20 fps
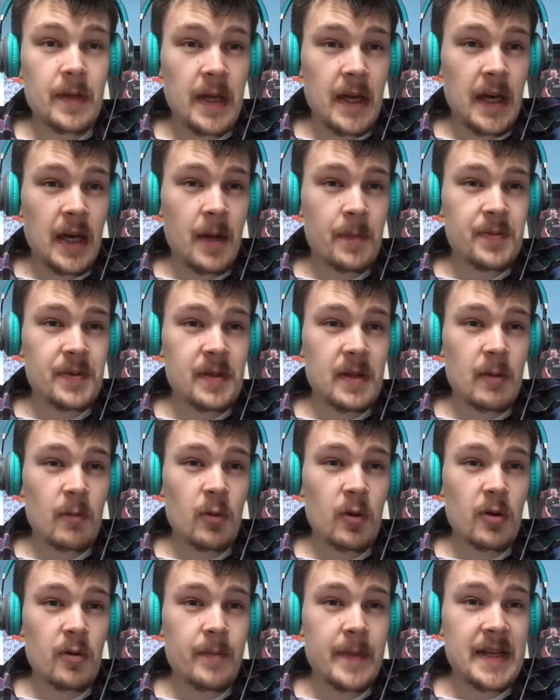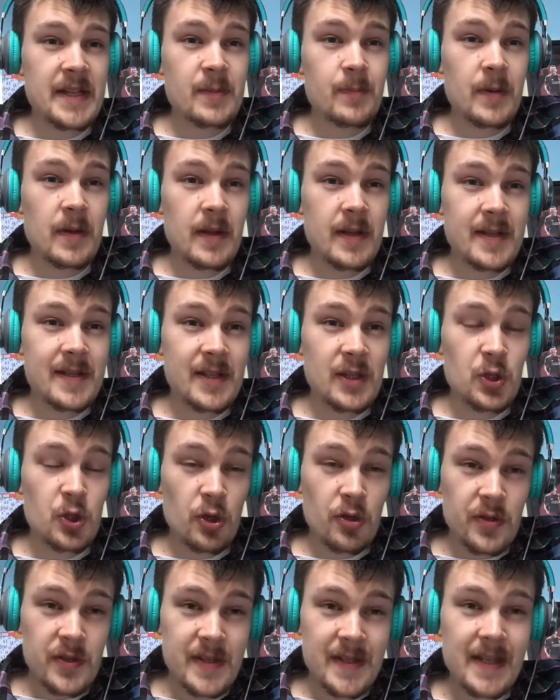Hibs were meant to play St
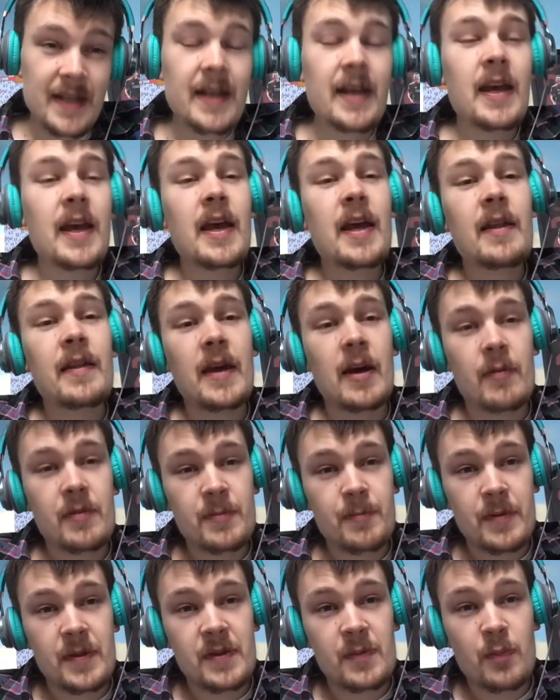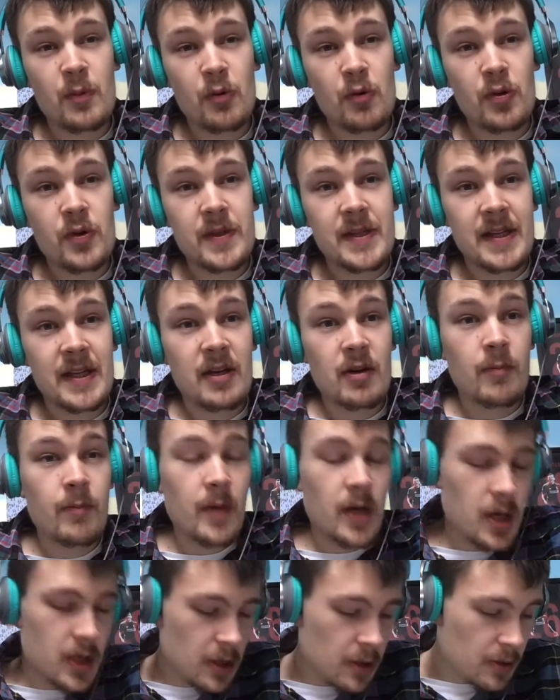Johnstone. That was postponed. And
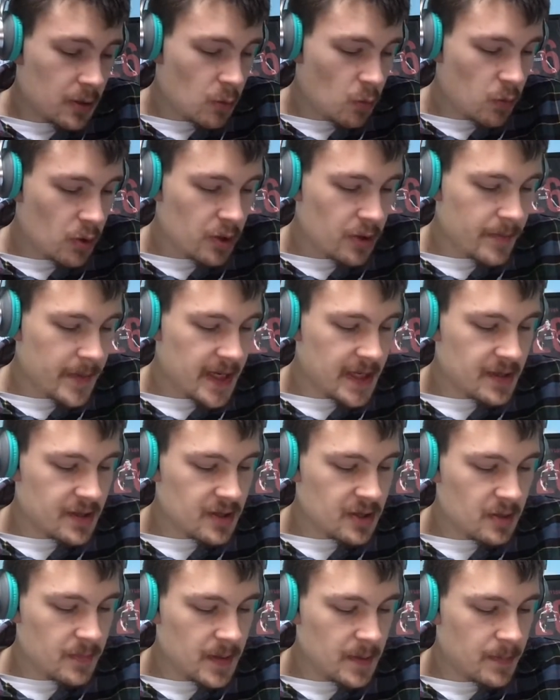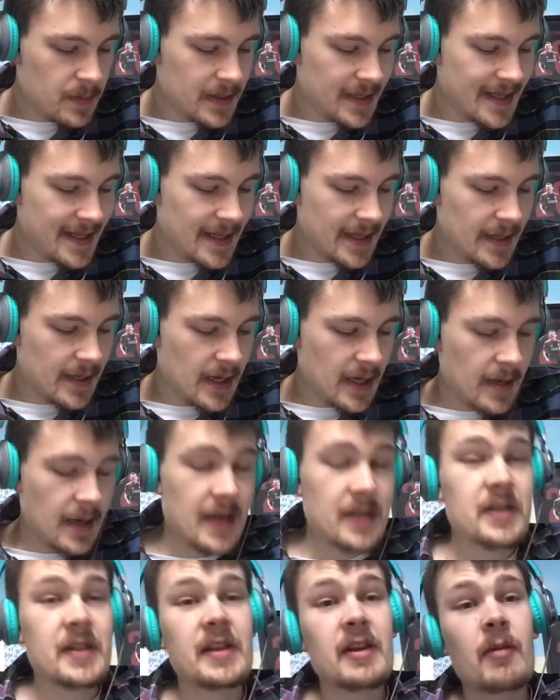Kilmarnock were meant to be playing.
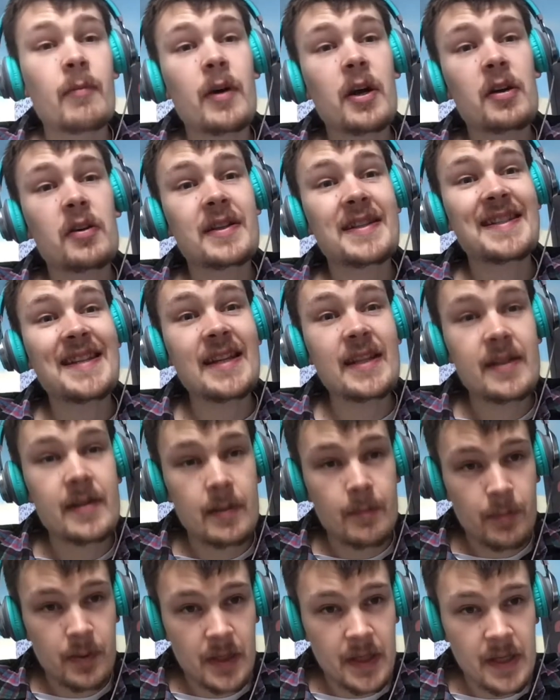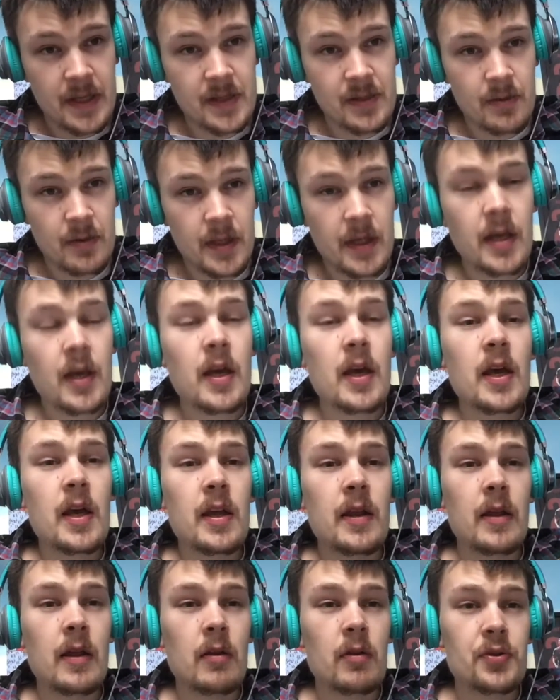Actually, Kilmarnock did play, sorry.
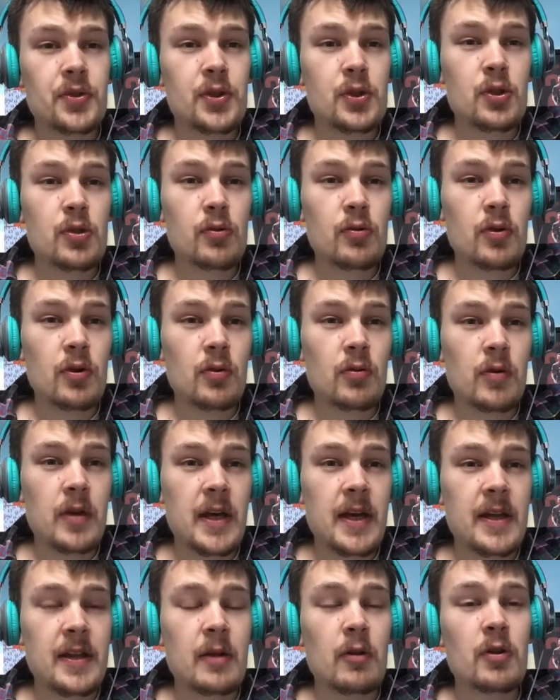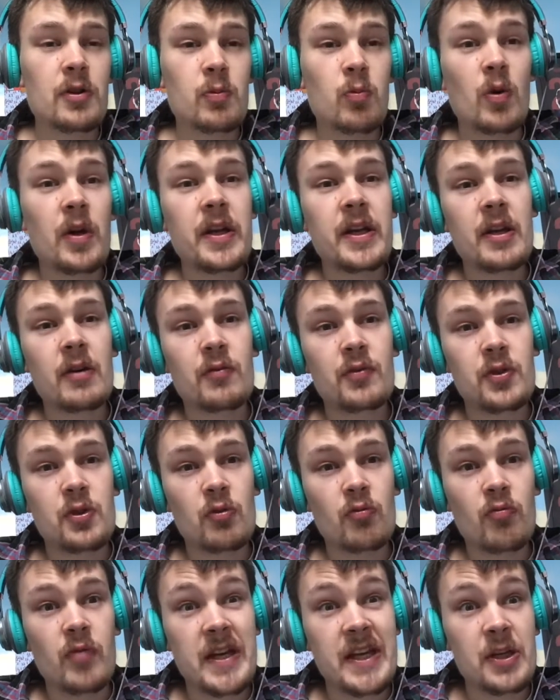They lost 2-0. They lost 1-0
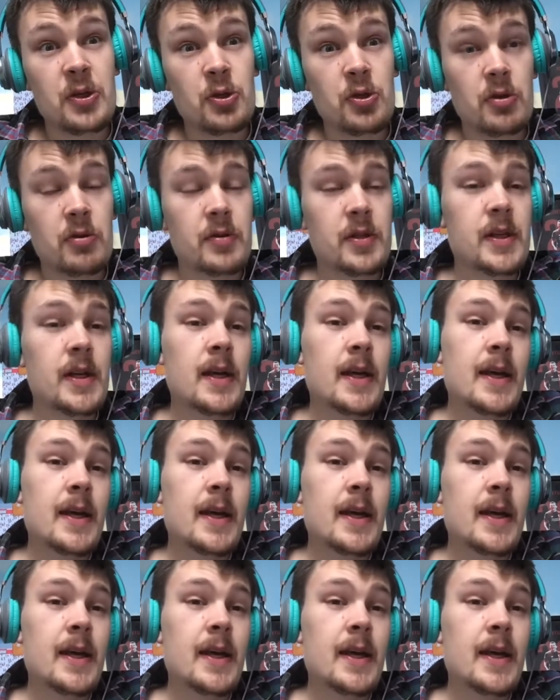to Rangers.